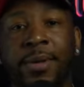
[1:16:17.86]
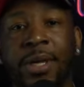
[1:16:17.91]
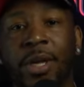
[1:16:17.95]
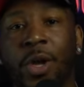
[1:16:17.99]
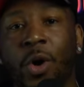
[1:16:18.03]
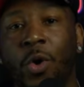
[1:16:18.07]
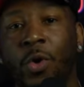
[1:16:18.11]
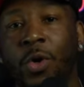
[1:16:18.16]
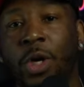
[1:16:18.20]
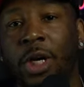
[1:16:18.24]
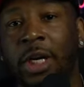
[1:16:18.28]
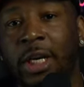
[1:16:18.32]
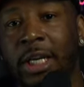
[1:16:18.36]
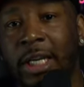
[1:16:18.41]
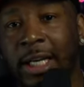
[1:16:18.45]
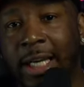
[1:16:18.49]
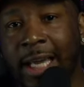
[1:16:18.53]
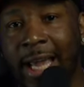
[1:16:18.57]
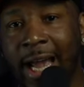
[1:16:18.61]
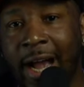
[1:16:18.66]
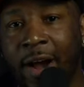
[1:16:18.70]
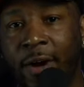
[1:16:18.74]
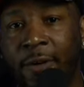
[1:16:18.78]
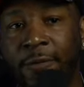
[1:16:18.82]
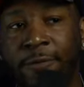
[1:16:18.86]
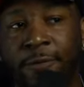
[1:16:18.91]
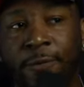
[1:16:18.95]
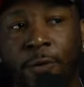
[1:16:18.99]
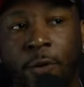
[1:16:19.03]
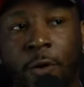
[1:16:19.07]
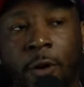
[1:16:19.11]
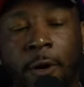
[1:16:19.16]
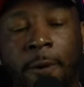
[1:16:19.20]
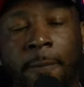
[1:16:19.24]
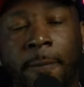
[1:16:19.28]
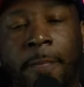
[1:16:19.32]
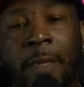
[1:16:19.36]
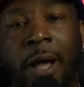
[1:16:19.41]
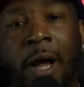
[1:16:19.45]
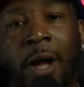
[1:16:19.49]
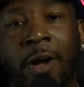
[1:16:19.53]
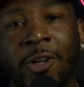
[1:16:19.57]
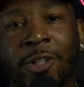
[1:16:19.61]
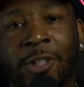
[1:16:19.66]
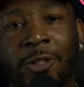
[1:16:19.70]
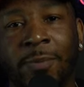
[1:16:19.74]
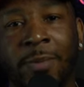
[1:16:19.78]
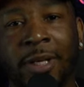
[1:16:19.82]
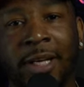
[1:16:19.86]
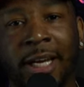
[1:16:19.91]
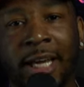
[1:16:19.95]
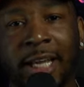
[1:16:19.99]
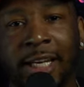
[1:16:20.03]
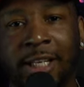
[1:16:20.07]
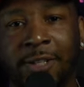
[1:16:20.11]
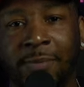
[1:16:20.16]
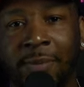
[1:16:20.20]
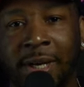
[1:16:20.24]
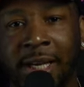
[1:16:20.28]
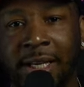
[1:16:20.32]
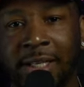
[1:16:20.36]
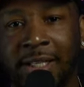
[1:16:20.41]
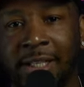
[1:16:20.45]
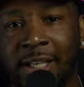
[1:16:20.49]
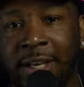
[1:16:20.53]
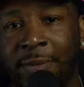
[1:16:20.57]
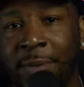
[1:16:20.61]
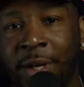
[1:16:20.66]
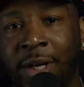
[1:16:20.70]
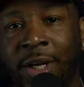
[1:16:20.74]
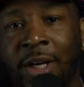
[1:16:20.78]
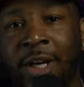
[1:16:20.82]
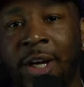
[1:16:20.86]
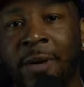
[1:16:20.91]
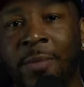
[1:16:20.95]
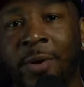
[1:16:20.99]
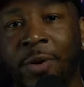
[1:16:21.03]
Be on the lookout for Ultimate Ladies Man Summit